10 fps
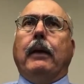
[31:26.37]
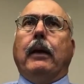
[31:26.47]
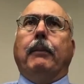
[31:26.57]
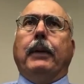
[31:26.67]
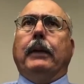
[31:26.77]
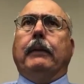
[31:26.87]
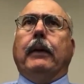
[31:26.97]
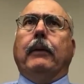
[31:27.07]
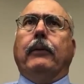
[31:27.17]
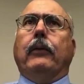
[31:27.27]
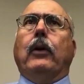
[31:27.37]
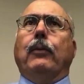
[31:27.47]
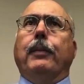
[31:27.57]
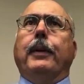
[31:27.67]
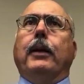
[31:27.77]
uh, but uh, certainly
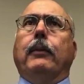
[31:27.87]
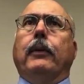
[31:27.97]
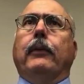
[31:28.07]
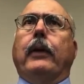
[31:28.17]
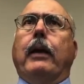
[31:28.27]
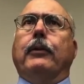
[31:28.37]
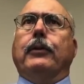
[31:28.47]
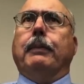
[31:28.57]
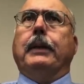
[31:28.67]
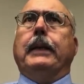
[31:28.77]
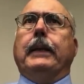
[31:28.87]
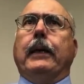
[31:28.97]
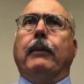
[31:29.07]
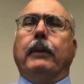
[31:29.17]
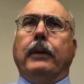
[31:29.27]
we'll be able to establish a P E
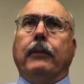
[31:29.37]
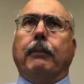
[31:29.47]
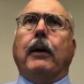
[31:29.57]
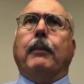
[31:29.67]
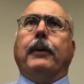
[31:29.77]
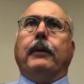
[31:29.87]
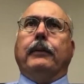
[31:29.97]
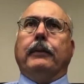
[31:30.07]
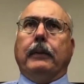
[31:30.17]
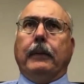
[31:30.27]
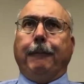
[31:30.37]
A with these properties.